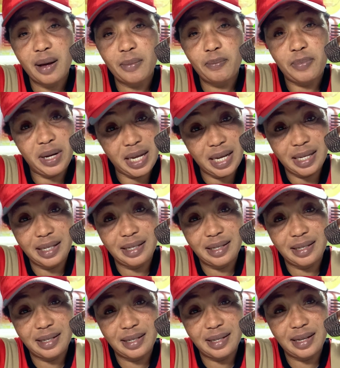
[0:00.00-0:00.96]

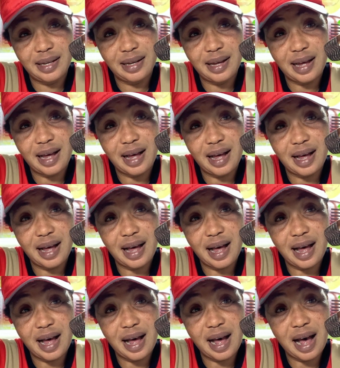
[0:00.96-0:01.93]
please,
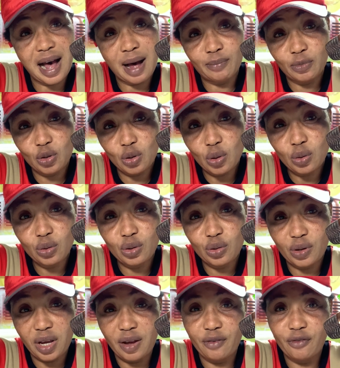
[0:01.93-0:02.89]
I'm told
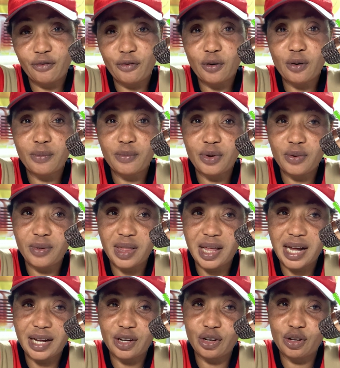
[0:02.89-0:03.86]
to inform you
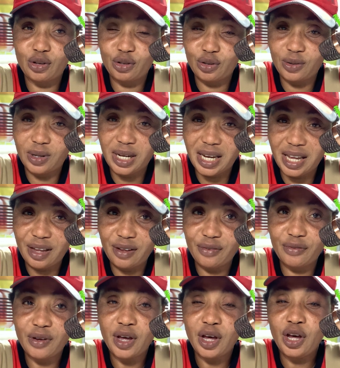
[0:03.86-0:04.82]
that you should
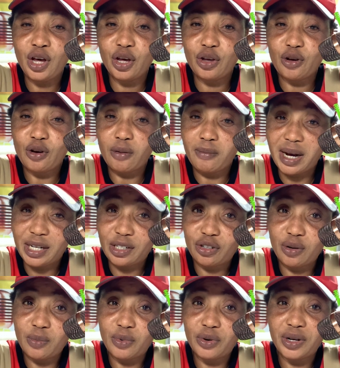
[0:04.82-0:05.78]
leave your
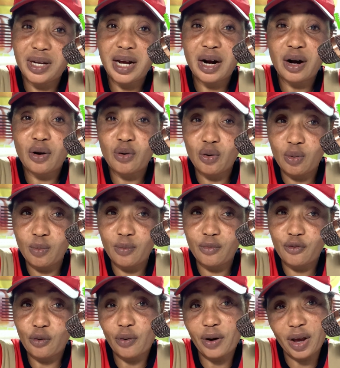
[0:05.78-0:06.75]
matrimonial home
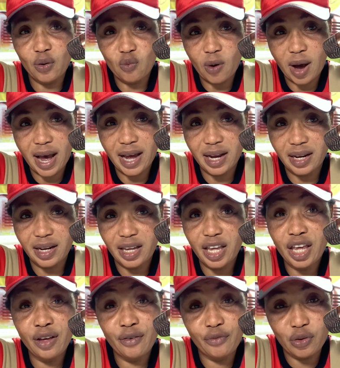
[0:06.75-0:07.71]
for a while
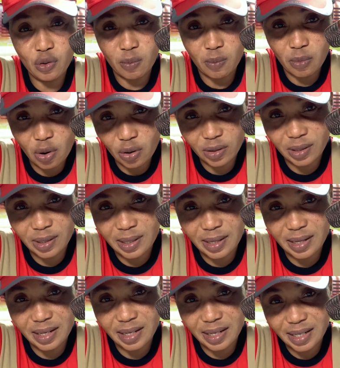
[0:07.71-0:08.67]
if you must
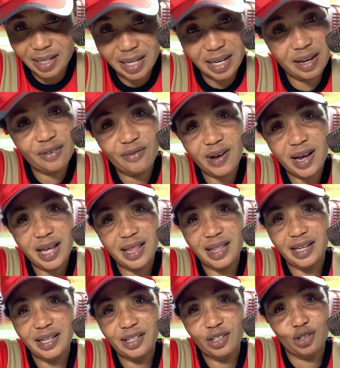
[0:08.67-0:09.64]
deliver
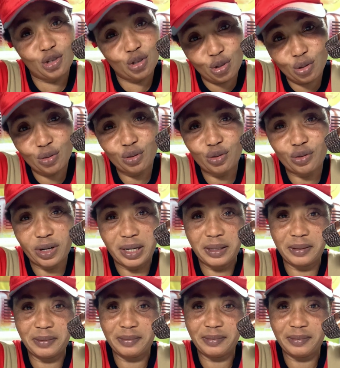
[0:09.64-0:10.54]
these children